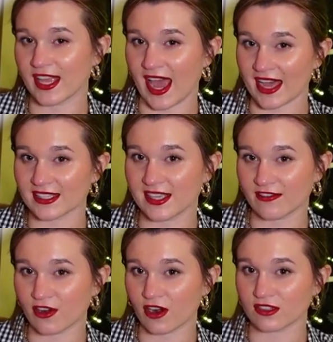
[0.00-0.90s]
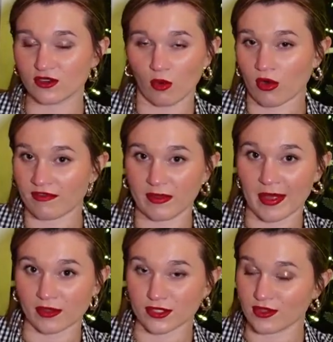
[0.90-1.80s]
gas gift cards, or
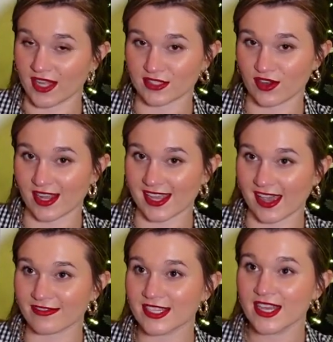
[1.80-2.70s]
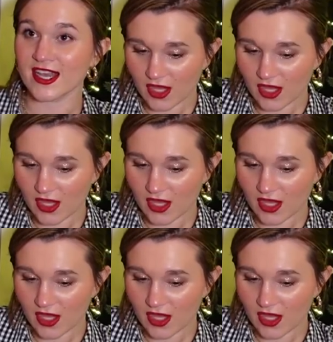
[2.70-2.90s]
female too, that's a great gift.